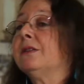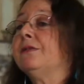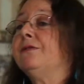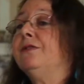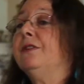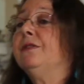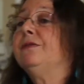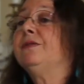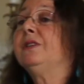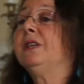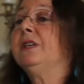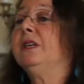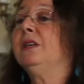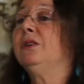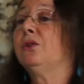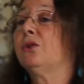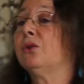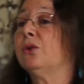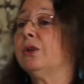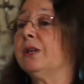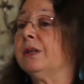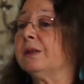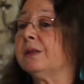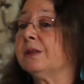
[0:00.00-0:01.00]
to
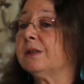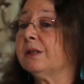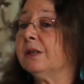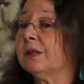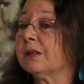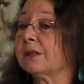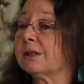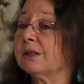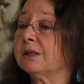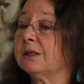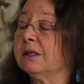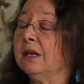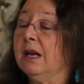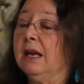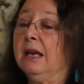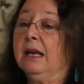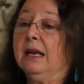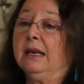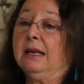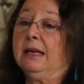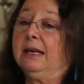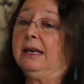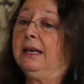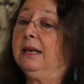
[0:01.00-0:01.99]
1536,
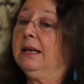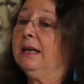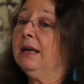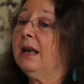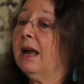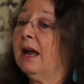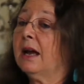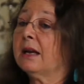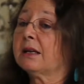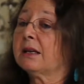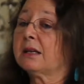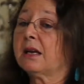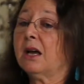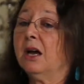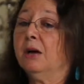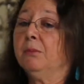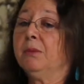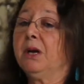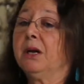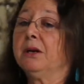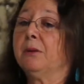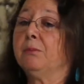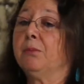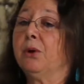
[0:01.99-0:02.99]
he had
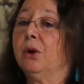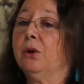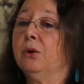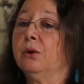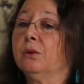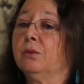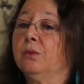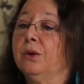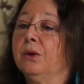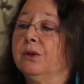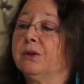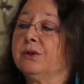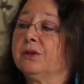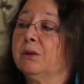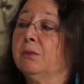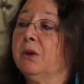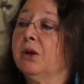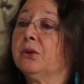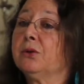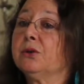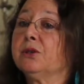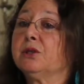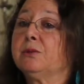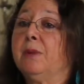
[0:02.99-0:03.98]
come on a boat with some
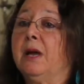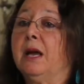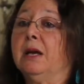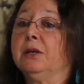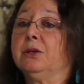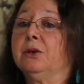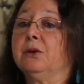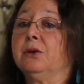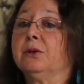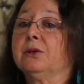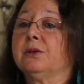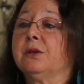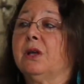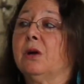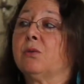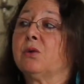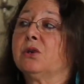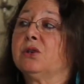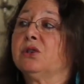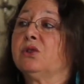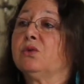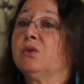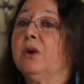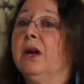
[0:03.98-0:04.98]
other Spaniards that were
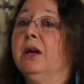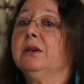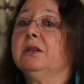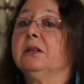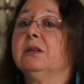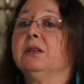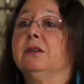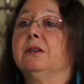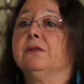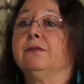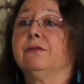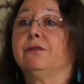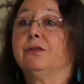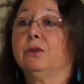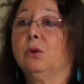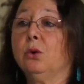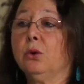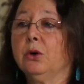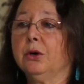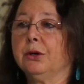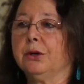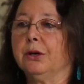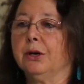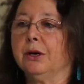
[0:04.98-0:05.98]
stranded in
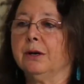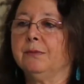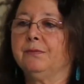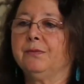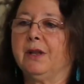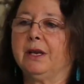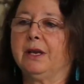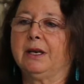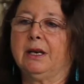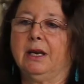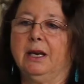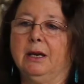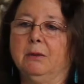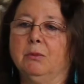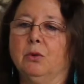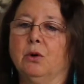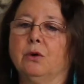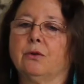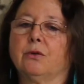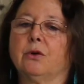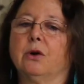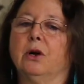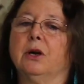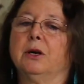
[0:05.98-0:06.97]
Florida. They came
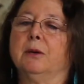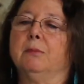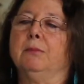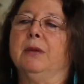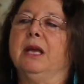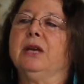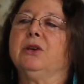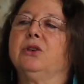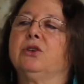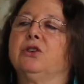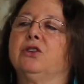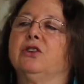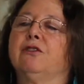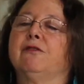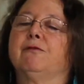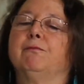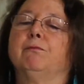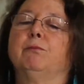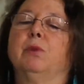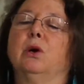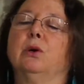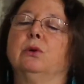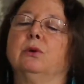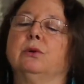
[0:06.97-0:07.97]
over on a
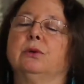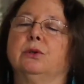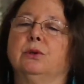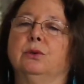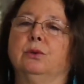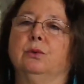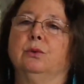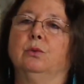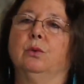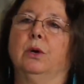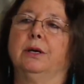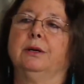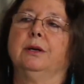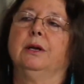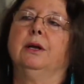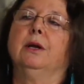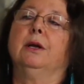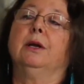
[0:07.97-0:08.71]
makeshift boat to what